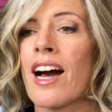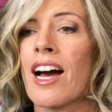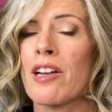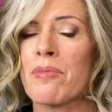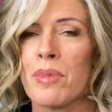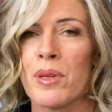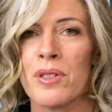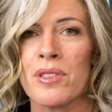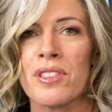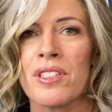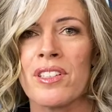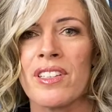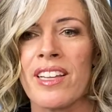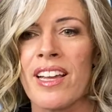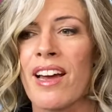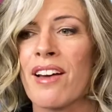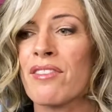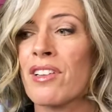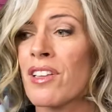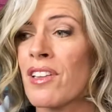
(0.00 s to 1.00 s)
I
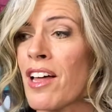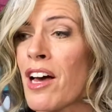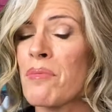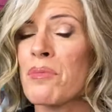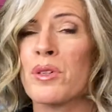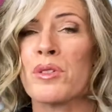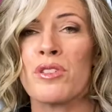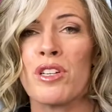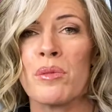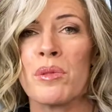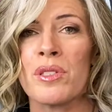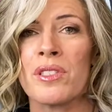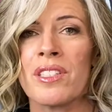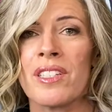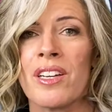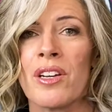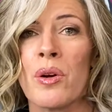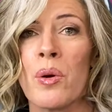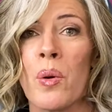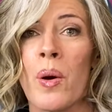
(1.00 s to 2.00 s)
personally have a lot more trouble
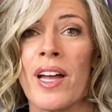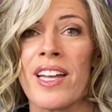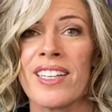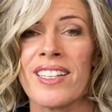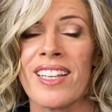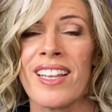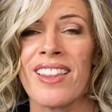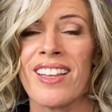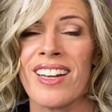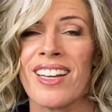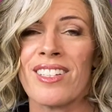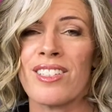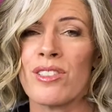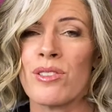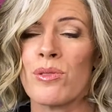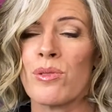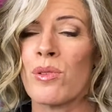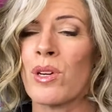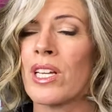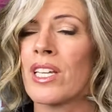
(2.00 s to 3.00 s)
singing quietly than I
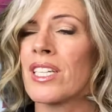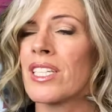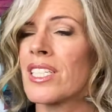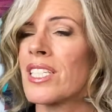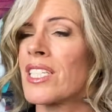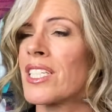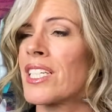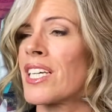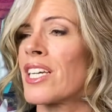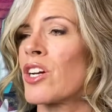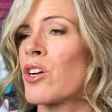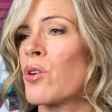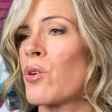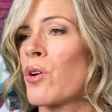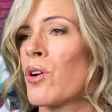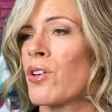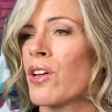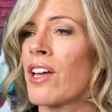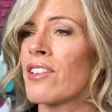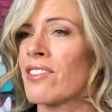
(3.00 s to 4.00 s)
do singing
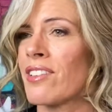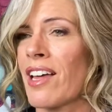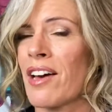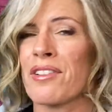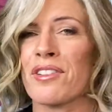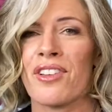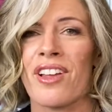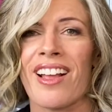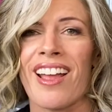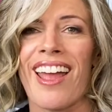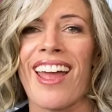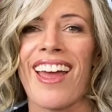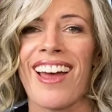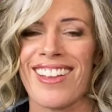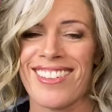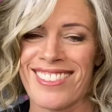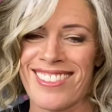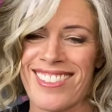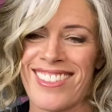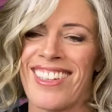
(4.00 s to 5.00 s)
as loud as I
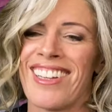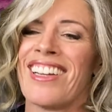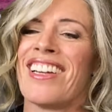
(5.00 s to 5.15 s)
can.